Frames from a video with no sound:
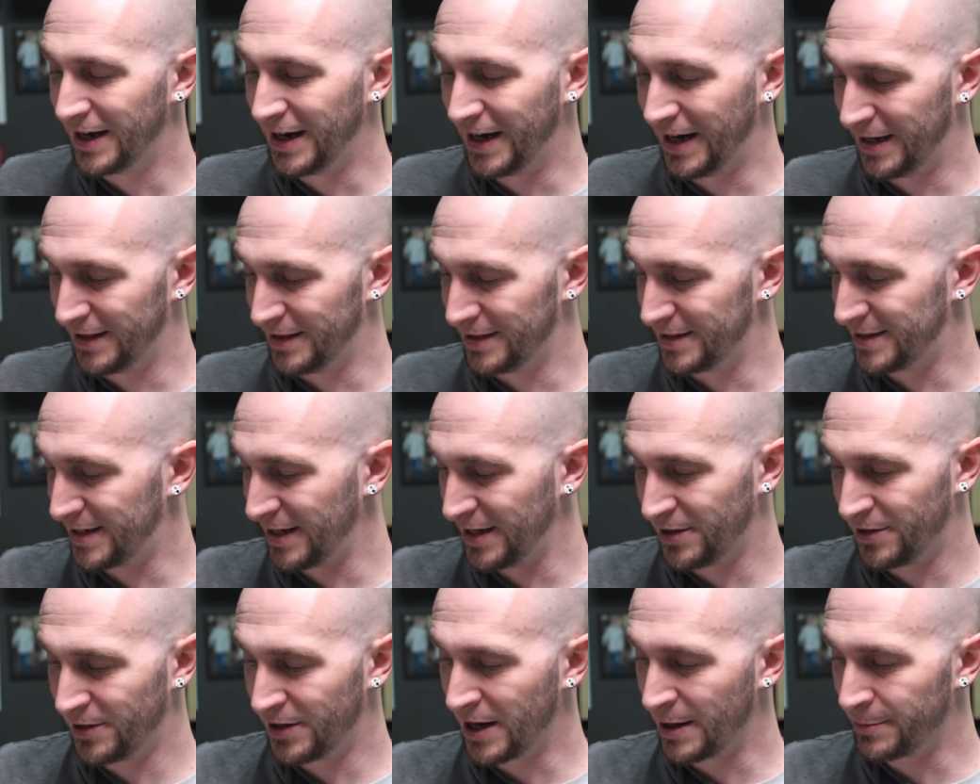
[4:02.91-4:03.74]
and the
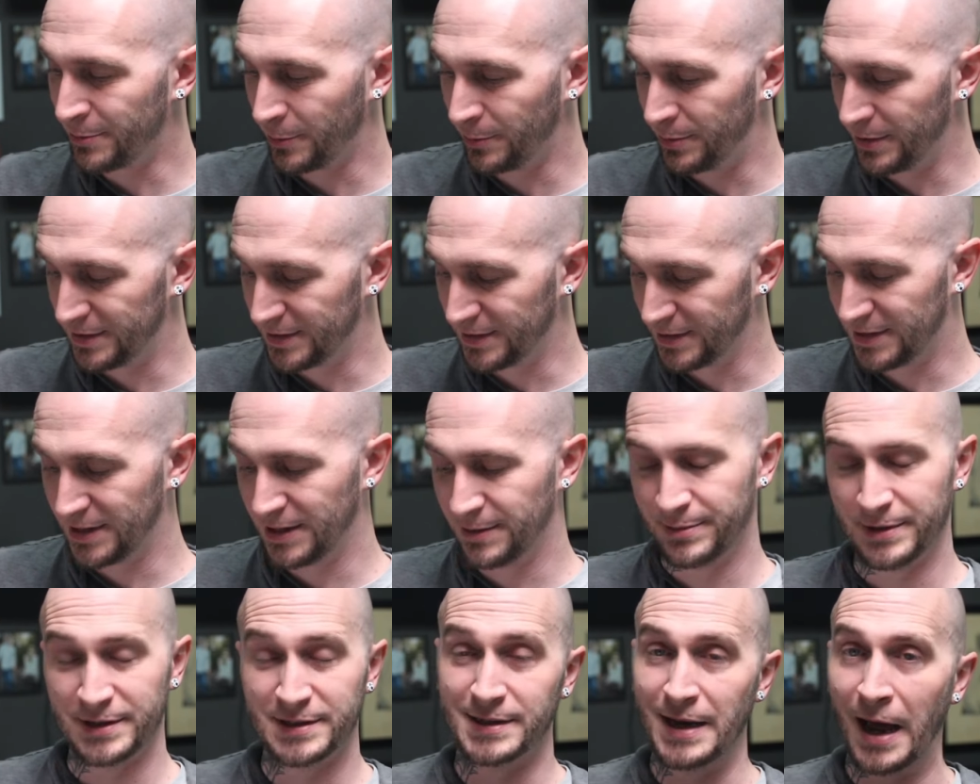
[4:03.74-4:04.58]
standard Apple Pencil
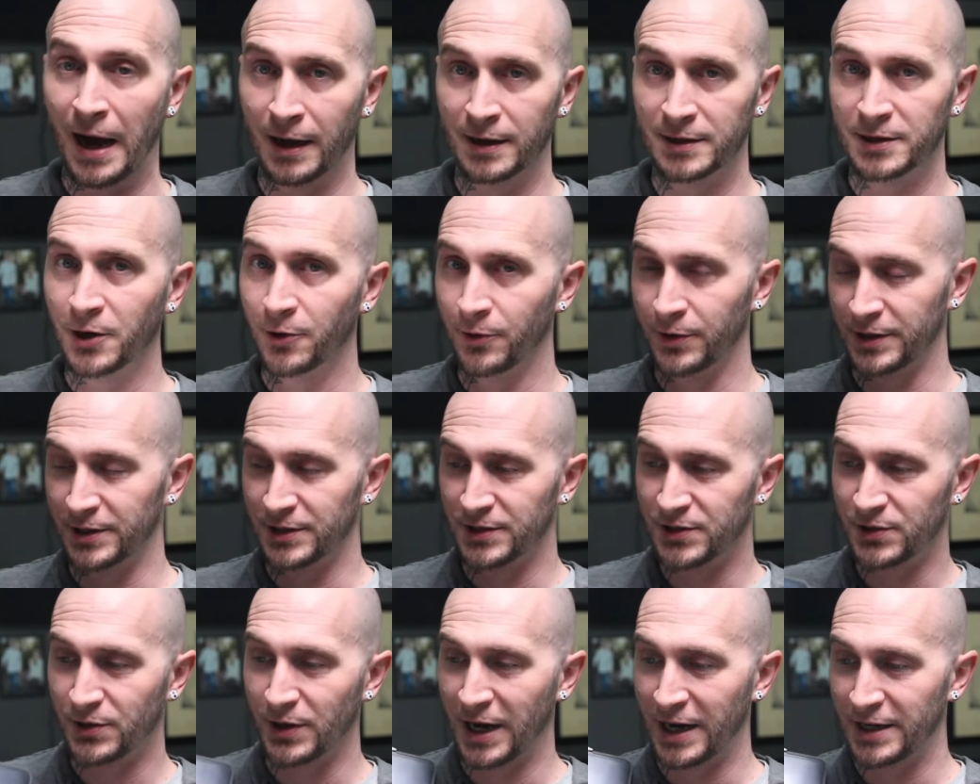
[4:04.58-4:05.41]
tip is not going to
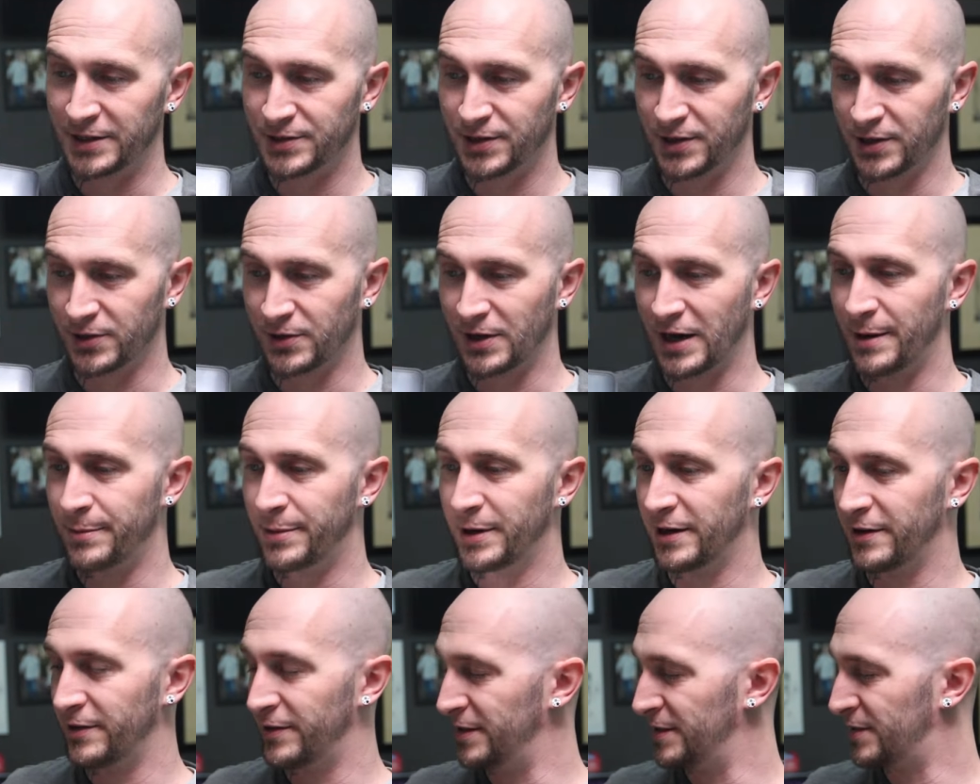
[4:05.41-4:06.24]
scratch the crap
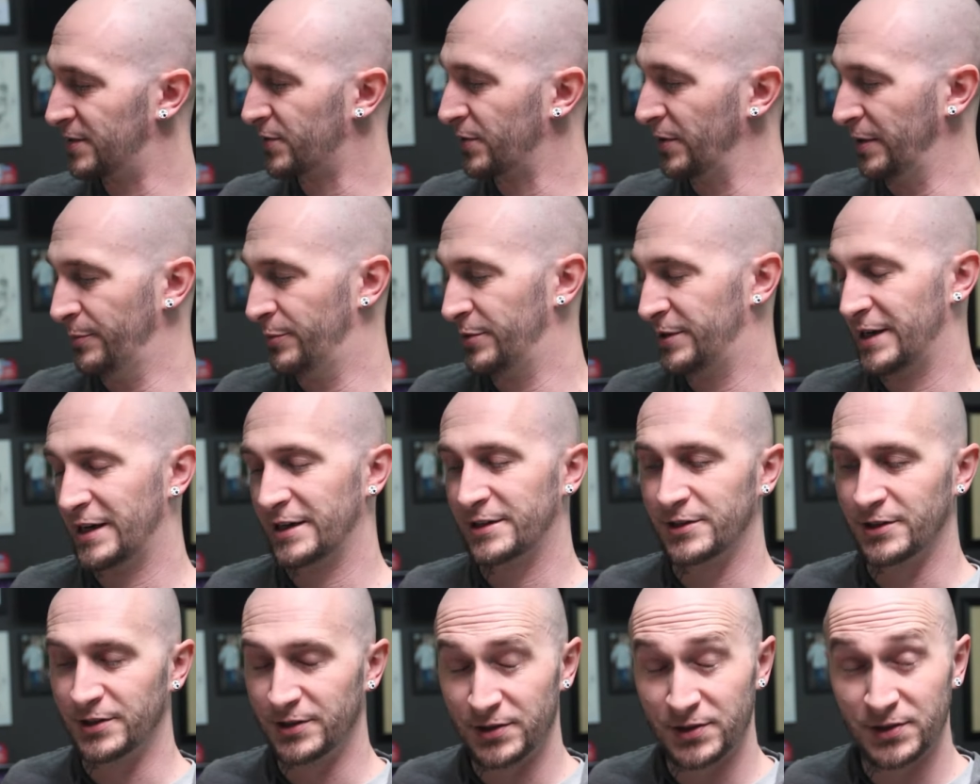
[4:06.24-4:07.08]
out of this screen protector.